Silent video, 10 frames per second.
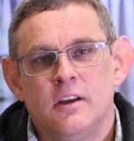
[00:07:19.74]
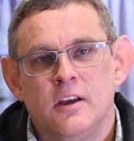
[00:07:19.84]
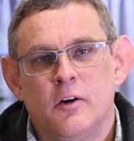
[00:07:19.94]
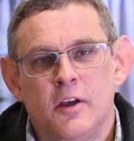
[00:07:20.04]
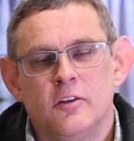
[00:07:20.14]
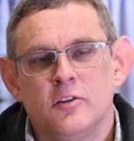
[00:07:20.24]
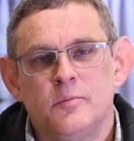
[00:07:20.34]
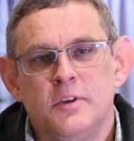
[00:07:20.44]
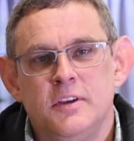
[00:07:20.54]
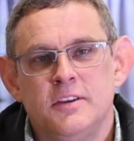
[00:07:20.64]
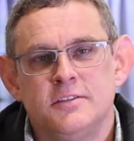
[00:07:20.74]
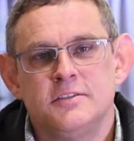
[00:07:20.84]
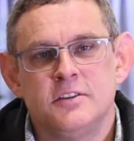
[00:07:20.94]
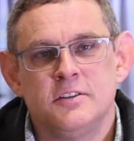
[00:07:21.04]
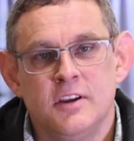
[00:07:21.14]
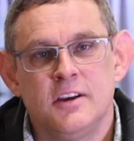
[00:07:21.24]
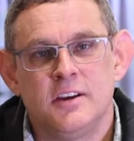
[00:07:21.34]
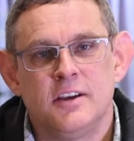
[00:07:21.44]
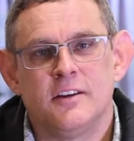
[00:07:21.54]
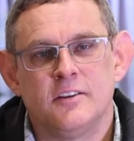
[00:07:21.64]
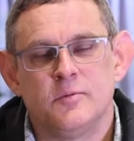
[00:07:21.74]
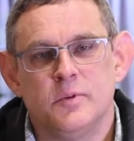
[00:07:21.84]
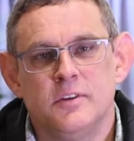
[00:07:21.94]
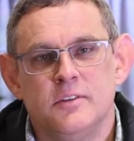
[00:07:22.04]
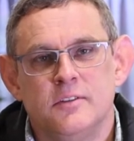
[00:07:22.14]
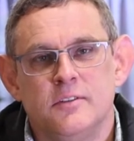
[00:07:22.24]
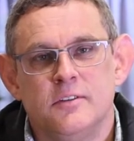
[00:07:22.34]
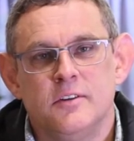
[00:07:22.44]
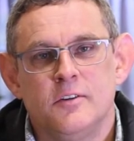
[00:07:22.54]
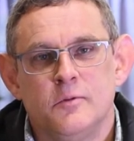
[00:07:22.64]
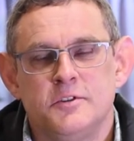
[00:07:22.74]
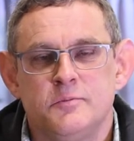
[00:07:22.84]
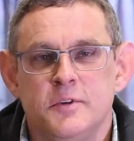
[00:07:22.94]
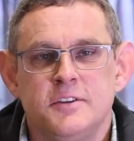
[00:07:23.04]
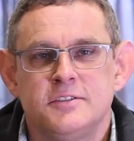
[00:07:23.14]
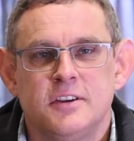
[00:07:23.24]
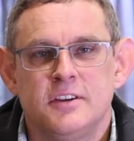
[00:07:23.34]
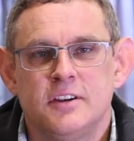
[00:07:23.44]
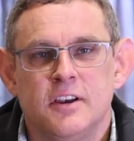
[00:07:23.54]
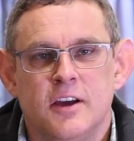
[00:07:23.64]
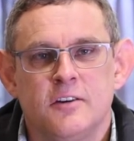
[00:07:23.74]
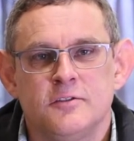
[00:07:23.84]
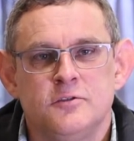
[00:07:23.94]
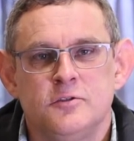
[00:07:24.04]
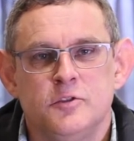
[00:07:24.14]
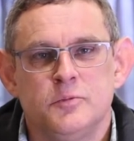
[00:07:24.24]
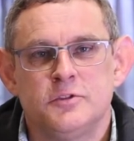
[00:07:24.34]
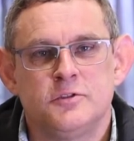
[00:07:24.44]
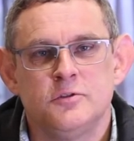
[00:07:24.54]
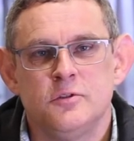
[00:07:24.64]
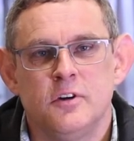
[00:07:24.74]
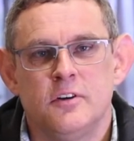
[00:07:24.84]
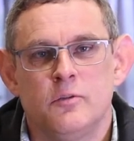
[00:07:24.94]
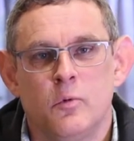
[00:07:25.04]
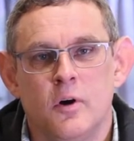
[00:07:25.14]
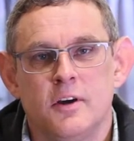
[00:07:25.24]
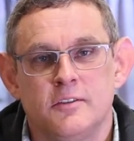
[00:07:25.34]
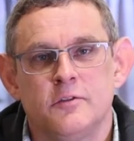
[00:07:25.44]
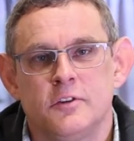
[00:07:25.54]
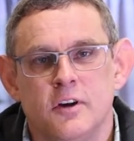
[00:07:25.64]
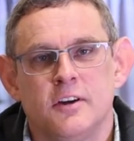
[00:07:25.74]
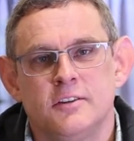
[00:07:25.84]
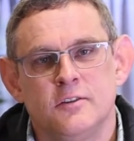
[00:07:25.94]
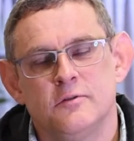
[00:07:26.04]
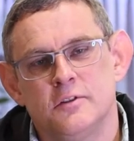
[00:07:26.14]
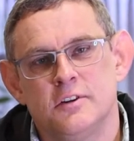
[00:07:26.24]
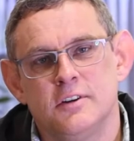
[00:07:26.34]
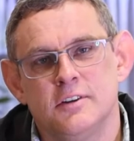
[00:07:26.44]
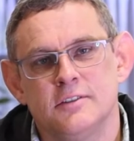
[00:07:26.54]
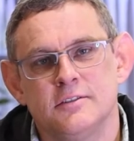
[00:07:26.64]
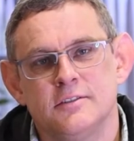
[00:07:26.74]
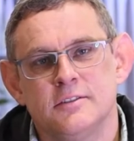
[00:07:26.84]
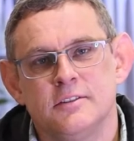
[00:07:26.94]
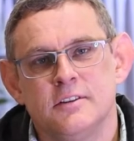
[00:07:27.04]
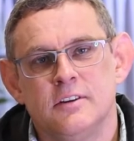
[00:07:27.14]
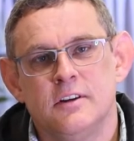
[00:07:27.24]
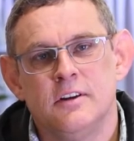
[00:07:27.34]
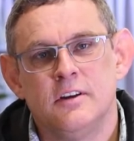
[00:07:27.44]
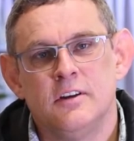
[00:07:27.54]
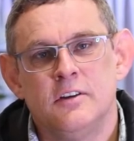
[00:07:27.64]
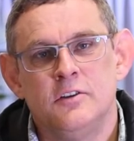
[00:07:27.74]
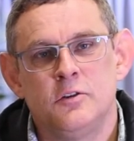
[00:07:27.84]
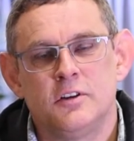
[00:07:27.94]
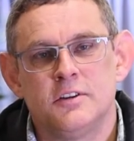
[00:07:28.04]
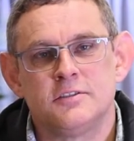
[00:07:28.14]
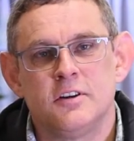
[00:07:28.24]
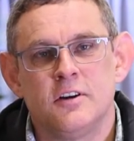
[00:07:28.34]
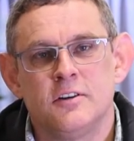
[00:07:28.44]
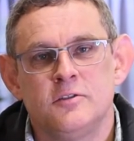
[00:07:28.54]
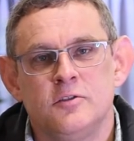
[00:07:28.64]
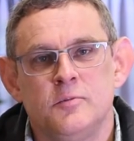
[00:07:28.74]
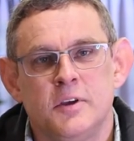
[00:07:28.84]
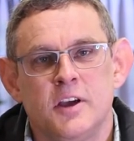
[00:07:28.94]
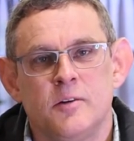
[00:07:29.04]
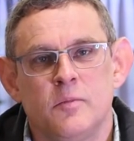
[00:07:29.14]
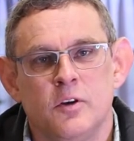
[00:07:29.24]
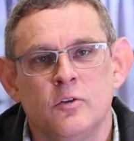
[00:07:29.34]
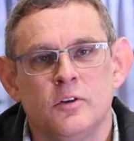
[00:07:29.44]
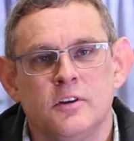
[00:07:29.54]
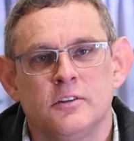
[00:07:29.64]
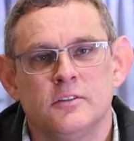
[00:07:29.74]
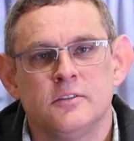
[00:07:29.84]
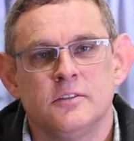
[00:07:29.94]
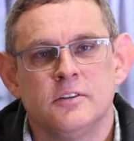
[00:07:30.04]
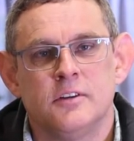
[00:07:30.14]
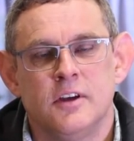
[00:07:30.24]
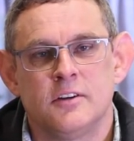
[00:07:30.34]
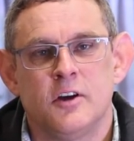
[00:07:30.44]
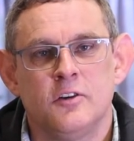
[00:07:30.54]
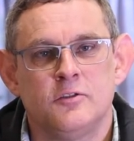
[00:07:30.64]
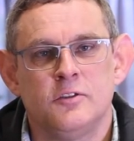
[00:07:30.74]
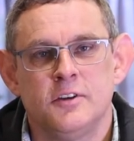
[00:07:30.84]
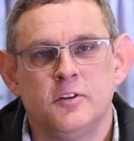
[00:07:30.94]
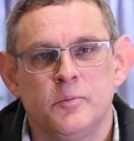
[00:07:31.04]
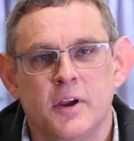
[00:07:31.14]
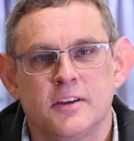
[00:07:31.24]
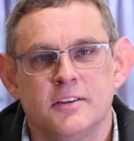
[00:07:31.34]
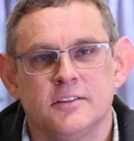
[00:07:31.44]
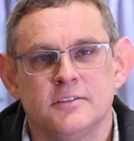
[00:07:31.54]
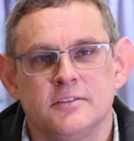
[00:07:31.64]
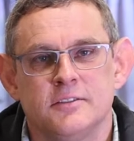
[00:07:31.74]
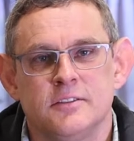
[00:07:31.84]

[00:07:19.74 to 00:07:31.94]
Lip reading: Our LLB is a generic LLB, which means that it allows you to pursue a wide variety of careers. You can decide to become a lawyer and go into legal practice.